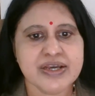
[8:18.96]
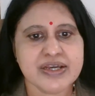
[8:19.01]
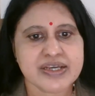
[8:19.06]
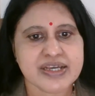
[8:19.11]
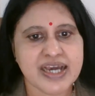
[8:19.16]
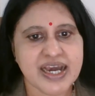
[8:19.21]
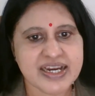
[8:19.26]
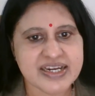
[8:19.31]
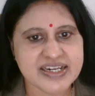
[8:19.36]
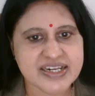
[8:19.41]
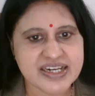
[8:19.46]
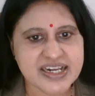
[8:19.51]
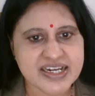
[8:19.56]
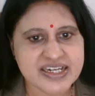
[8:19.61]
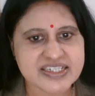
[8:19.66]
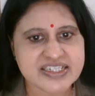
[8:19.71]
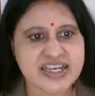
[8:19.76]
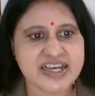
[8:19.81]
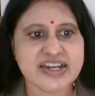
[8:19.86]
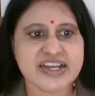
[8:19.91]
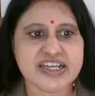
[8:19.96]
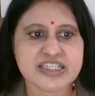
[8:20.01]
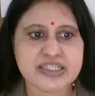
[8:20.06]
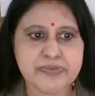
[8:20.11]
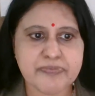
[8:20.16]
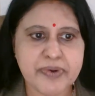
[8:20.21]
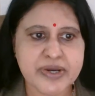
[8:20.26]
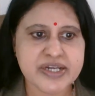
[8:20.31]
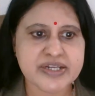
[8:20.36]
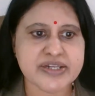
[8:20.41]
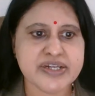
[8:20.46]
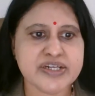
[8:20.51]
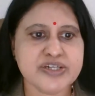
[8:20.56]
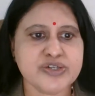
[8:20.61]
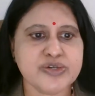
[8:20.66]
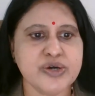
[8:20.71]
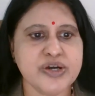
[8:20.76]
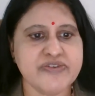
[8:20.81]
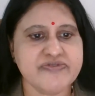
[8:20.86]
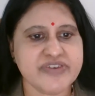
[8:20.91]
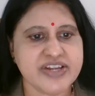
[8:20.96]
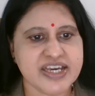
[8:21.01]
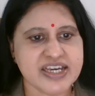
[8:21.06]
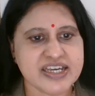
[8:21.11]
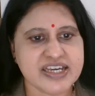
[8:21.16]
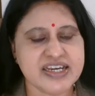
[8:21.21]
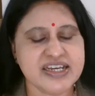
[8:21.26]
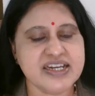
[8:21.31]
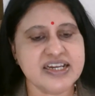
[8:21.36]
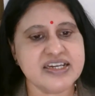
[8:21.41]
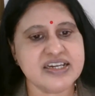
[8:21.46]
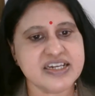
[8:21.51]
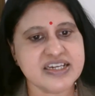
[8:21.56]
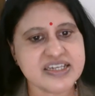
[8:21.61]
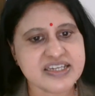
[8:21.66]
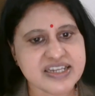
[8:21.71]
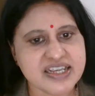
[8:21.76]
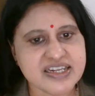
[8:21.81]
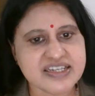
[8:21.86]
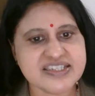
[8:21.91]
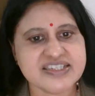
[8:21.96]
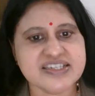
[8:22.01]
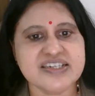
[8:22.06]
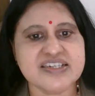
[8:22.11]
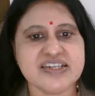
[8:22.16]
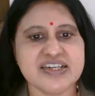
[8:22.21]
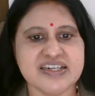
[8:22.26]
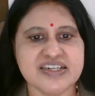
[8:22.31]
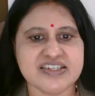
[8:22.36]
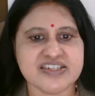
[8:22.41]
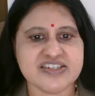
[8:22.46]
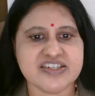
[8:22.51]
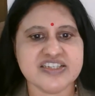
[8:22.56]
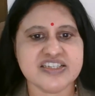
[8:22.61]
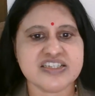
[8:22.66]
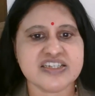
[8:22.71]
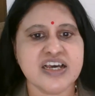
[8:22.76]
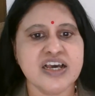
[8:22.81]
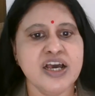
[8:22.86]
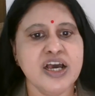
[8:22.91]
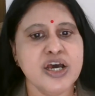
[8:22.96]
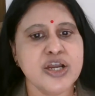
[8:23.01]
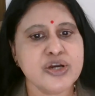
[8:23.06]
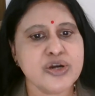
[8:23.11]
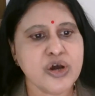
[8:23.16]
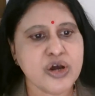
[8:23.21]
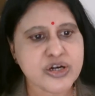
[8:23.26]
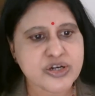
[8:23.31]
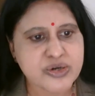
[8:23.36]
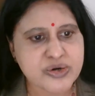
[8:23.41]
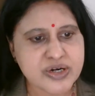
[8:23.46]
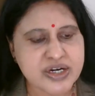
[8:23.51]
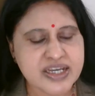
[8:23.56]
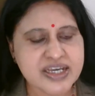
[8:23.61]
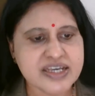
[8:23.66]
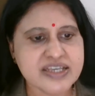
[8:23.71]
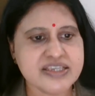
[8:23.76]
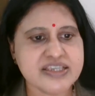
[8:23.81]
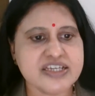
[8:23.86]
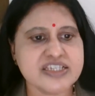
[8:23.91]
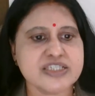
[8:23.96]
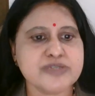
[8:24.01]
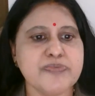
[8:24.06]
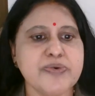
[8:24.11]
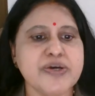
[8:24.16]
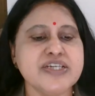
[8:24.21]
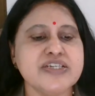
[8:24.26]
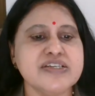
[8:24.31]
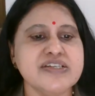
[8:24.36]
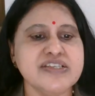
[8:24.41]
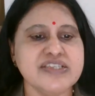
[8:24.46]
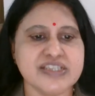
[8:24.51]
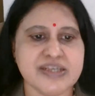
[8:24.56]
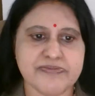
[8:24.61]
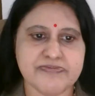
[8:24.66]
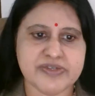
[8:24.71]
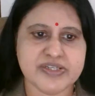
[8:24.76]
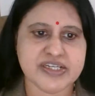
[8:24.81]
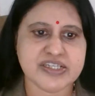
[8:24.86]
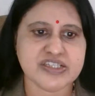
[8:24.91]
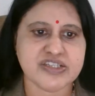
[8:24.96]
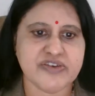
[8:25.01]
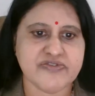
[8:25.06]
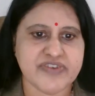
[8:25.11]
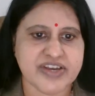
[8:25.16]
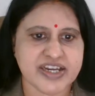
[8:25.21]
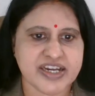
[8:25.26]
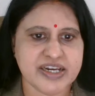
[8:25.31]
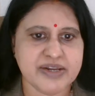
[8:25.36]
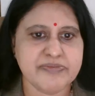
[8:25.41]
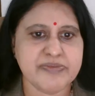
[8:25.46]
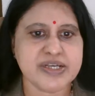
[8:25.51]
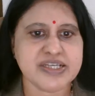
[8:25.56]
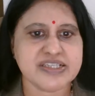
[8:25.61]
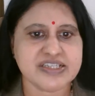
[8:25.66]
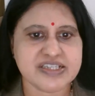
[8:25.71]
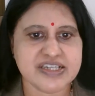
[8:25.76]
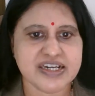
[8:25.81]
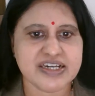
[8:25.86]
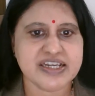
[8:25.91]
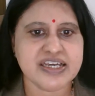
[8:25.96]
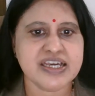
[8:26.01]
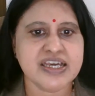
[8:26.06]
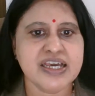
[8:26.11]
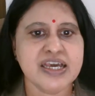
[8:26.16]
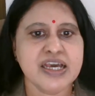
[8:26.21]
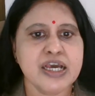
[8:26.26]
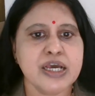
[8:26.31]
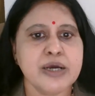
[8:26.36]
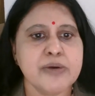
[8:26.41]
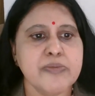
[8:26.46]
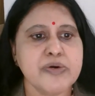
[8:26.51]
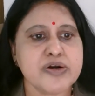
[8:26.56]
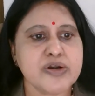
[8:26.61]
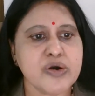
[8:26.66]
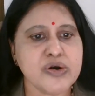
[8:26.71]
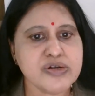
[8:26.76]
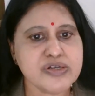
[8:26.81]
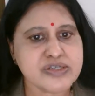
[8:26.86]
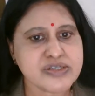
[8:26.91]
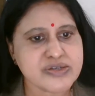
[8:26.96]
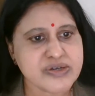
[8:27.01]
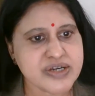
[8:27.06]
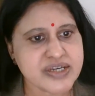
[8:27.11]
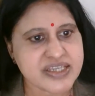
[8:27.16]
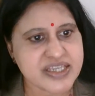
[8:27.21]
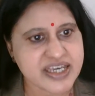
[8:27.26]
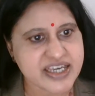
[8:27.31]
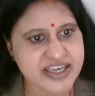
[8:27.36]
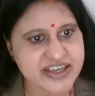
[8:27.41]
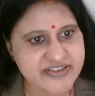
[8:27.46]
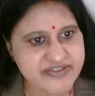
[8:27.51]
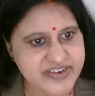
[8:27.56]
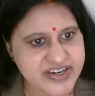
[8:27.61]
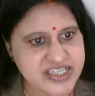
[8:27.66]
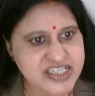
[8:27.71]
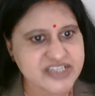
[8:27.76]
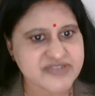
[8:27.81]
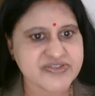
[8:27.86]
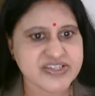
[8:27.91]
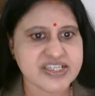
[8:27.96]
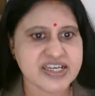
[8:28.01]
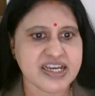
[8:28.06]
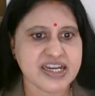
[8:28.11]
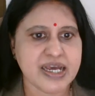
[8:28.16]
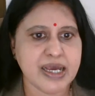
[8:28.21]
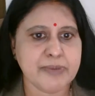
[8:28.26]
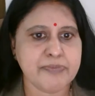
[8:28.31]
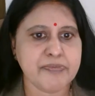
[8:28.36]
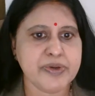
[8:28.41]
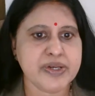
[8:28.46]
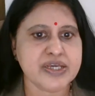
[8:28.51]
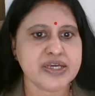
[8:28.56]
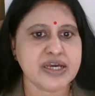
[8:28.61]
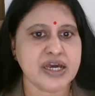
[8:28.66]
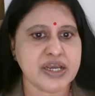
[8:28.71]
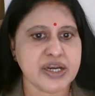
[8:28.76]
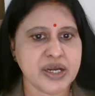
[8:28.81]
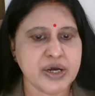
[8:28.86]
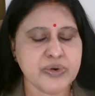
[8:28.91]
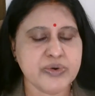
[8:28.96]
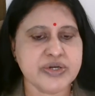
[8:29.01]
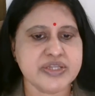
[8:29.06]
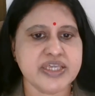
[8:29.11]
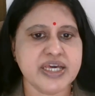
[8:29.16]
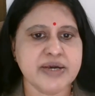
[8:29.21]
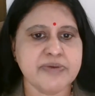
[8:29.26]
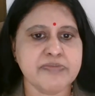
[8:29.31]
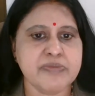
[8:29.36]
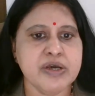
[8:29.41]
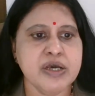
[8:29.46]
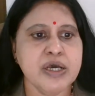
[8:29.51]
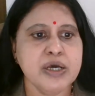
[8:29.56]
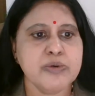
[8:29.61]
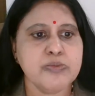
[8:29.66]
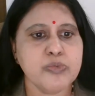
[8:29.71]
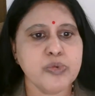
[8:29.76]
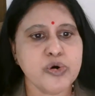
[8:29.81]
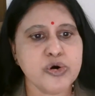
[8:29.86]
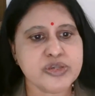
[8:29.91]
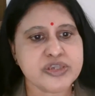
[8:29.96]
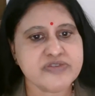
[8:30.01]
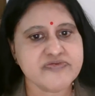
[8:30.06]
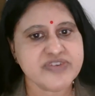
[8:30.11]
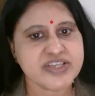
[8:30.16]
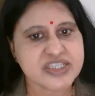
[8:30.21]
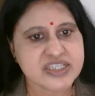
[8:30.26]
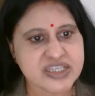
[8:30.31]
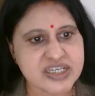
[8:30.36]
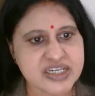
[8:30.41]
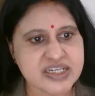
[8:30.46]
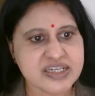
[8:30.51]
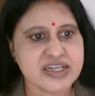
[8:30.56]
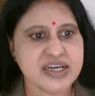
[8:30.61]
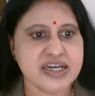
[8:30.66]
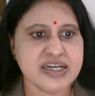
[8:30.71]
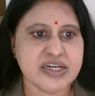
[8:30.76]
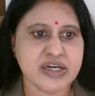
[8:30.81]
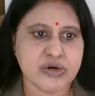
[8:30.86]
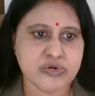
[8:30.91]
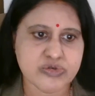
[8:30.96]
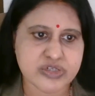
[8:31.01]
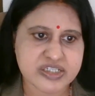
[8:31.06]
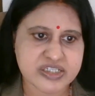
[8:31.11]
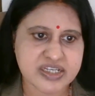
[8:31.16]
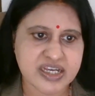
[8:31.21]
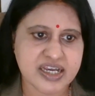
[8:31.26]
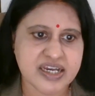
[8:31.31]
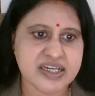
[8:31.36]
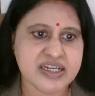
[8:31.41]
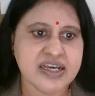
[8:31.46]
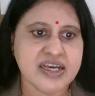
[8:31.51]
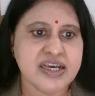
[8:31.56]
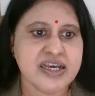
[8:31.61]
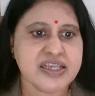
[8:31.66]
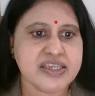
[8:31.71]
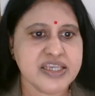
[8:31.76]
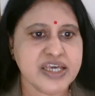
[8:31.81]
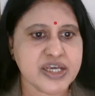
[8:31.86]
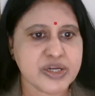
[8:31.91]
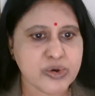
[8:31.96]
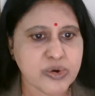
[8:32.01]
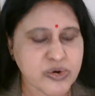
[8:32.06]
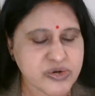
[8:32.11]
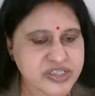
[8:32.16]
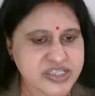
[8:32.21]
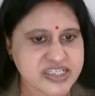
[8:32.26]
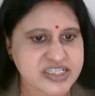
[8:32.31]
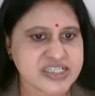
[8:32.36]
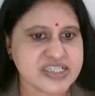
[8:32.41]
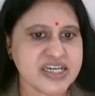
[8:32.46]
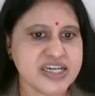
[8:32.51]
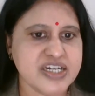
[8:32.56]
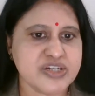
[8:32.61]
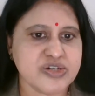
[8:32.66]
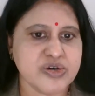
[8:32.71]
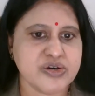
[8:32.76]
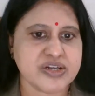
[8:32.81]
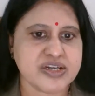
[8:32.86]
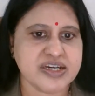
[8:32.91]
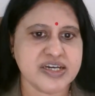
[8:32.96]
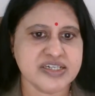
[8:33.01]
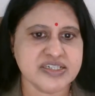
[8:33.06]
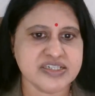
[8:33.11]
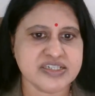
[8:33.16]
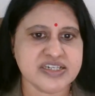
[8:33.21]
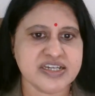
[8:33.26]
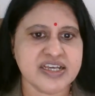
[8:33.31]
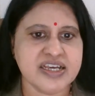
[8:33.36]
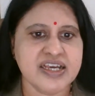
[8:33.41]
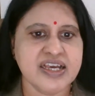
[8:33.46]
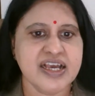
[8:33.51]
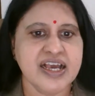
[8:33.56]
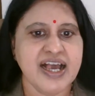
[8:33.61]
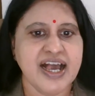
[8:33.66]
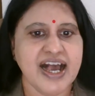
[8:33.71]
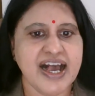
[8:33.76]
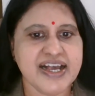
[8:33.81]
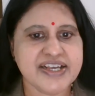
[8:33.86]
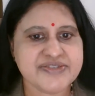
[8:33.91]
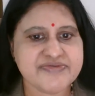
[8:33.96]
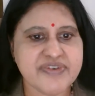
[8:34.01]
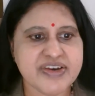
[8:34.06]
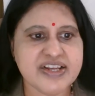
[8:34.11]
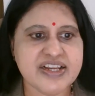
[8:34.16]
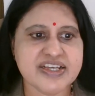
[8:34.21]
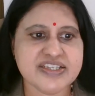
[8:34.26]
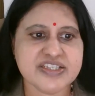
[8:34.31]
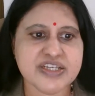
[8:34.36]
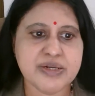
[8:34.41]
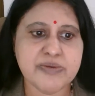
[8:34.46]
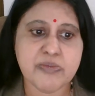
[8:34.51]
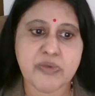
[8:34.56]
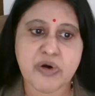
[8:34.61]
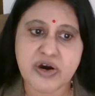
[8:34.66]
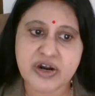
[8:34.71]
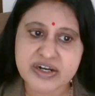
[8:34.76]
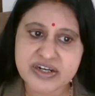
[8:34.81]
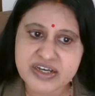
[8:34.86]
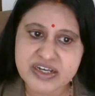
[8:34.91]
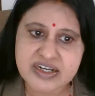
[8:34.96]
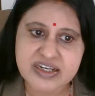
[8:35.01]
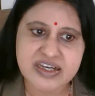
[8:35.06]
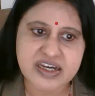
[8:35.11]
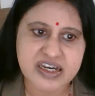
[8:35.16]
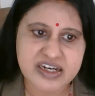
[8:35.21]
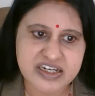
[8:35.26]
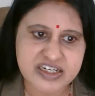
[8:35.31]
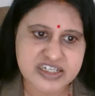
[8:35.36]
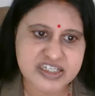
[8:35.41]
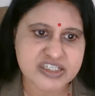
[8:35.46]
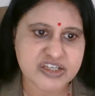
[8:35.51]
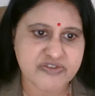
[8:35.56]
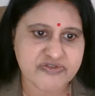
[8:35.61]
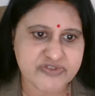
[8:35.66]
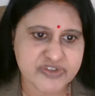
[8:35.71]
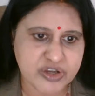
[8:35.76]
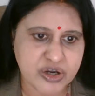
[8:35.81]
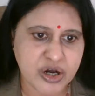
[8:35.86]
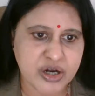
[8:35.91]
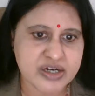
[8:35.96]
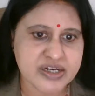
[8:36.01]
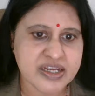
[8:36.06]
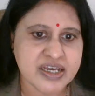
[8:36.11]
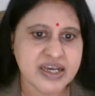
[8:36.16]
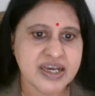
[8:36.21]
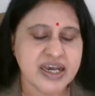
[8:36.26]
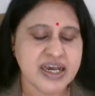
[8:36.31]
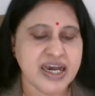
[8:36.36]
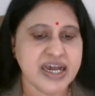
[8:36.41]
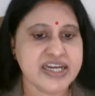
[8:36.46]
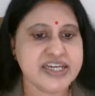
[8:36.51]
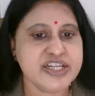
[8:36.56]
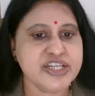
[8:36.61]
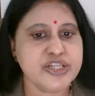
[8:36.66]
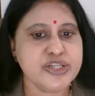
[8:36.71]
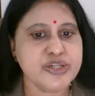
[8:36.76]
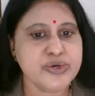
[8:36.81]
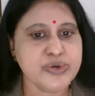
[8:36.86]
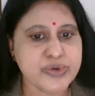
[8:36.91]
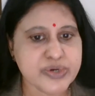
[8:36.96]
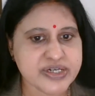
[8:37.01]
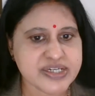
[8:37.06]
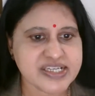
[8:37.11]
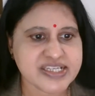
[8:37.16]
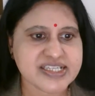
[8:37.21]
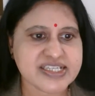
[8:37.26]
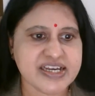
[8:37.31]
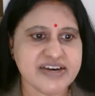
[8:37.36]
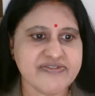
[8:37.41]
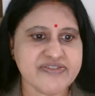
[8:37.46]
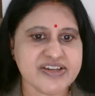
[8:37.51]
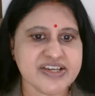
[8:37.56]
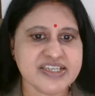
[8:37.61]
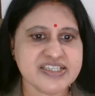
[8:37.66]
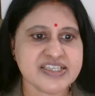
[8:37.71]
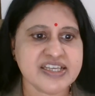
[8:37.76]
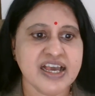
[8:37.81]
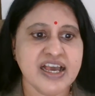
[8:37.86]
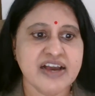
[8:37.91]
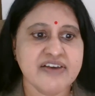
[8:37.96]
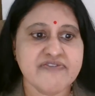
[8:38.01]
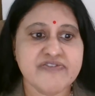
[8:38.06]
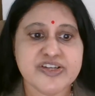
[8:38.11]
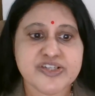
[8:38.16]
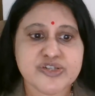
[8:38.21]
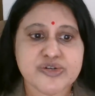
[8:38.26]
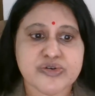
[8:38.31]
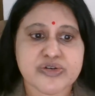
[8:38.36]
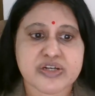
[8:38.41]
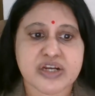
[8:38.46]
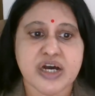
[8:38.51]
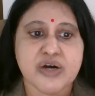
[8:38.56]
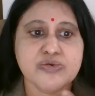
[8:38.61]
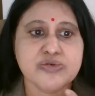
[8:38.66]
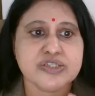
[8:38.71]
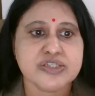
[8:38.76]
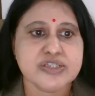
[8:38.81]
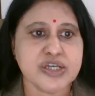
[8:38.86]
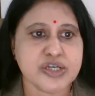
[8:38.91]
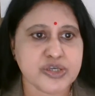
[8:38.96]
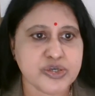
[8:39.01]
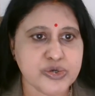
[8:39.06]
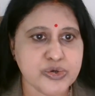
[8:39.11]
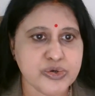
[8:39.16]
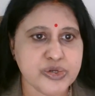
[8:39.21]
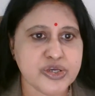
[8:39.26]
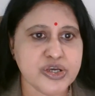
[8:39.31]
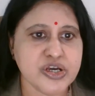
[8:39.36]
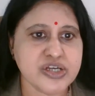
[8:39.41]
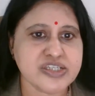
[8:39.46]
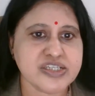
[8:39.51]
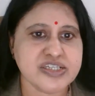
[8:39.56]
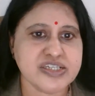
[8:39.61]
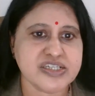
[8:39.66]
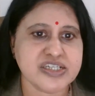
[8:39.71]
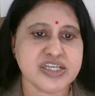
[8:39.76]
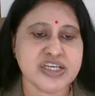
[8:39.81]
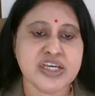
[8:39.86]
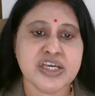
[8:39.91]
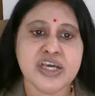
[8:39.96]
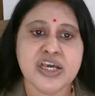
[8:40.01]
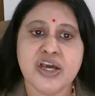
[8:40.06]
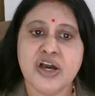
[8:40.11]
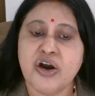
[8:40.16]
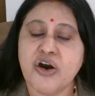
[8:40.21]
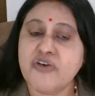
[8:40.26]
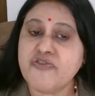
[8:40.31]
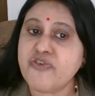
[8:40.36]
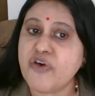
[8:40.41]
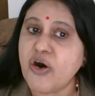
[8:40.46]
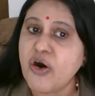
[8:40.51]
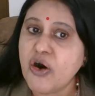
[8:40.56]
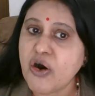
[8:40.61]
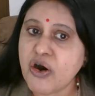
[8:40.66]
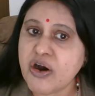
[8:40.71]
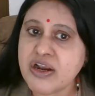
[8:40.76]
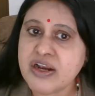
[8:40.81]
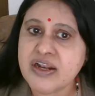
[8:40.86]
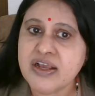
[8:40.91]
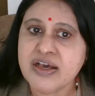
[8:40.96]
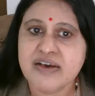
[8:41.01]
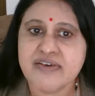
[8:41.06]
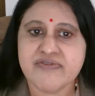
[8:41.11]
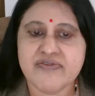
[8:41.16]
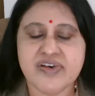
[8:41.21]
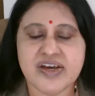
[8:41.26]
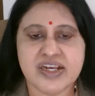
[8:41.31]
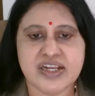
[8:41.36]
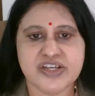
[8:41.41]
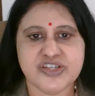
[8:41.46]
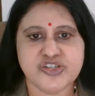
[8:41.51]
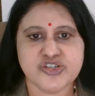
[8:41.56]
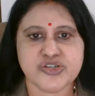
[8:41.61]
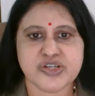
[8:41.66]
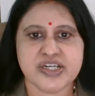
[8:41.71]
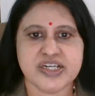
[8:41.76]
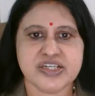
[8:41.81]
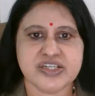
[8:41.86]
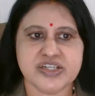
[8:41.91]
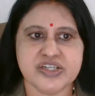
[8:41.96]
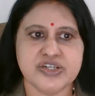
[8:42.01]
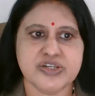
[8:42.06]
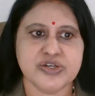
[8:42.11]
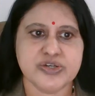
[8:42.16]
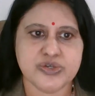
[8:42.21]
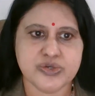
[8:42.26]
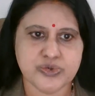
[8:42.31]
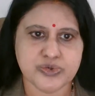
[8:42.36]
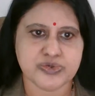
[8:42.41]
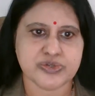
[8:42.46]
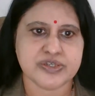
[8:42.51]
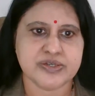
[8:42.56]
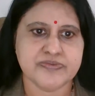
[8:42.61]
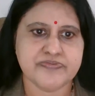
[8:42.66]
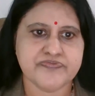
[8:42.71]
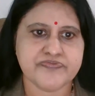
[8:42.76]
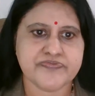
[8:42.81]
Candidates are expected to have taken an intelligent interest not only in their special subjects of academic study, but also in the events which are happening around them, both within and outside their own state or country, as well as in modern currents of thought and in new discoveries which should rouse the curiosity of all well-educated youth.